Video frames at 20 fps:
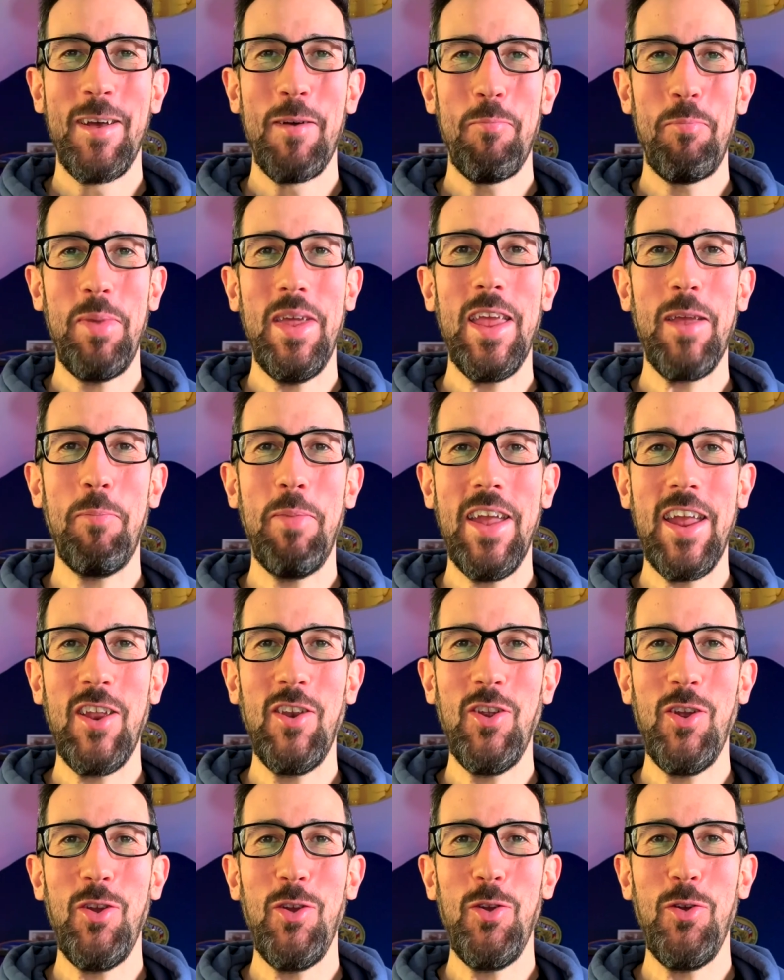Big, big
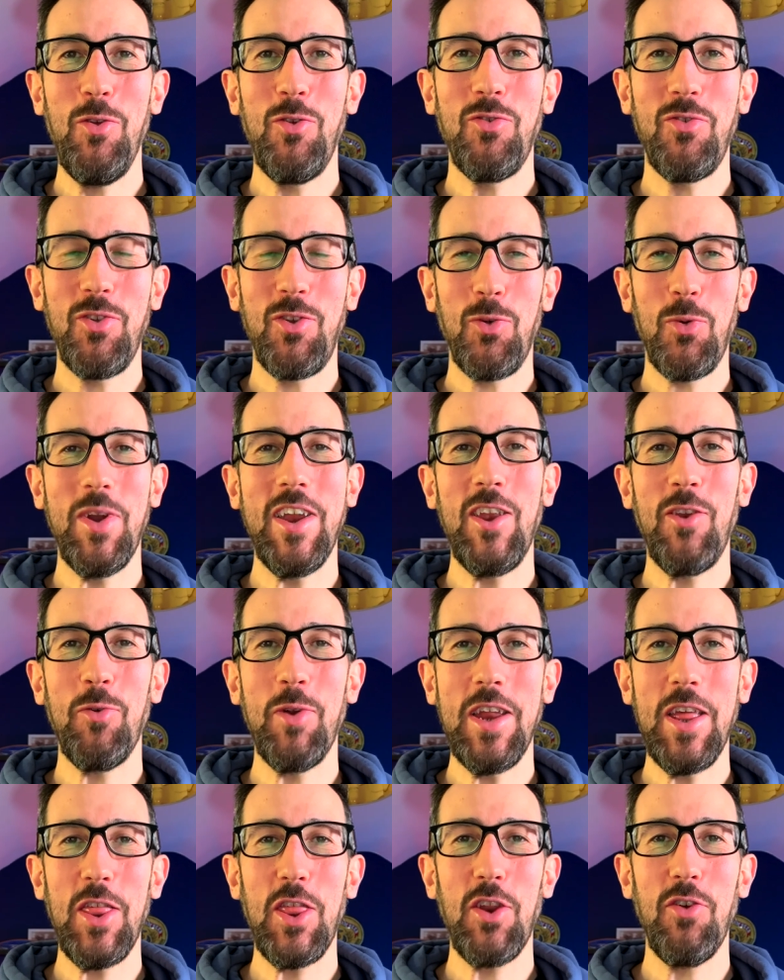news for
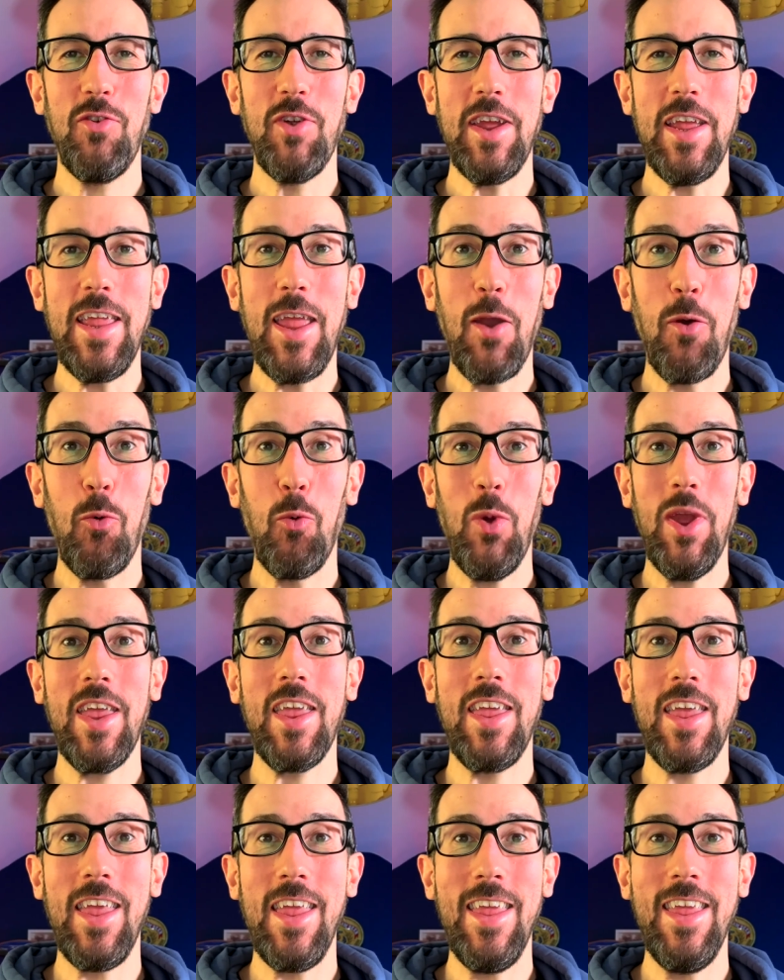2023
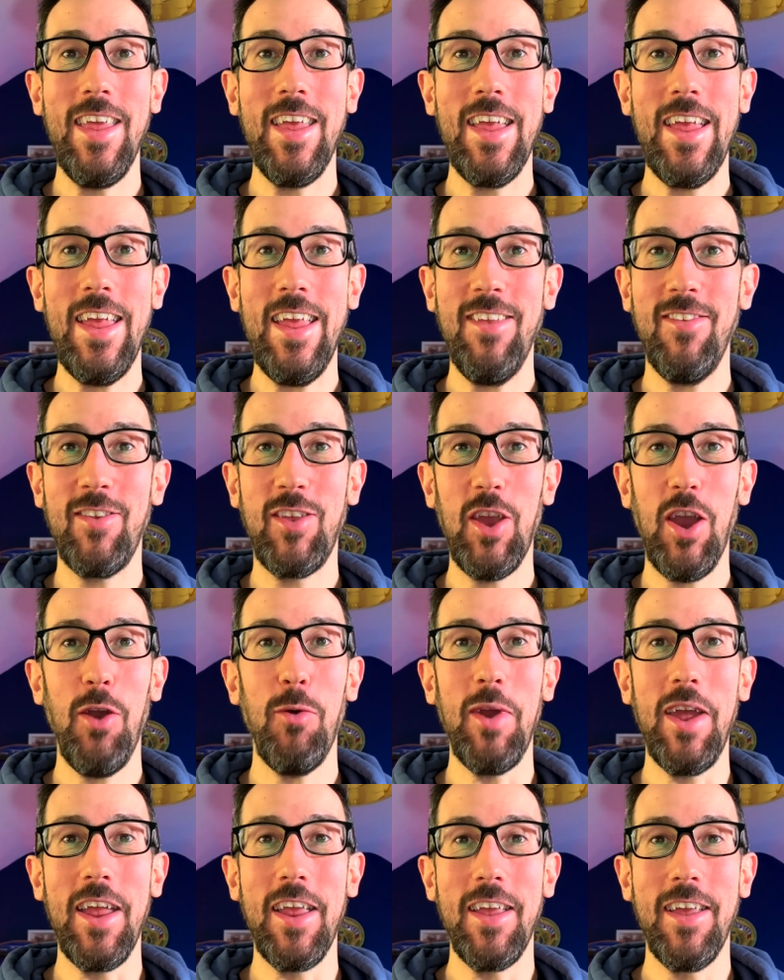Wiki is
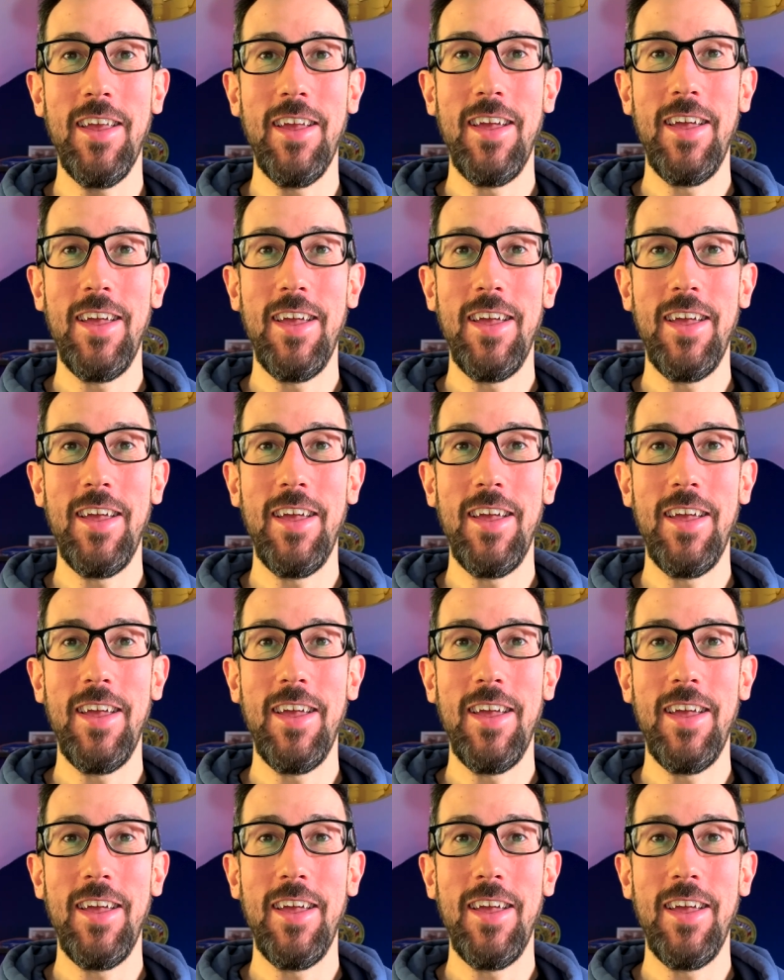going.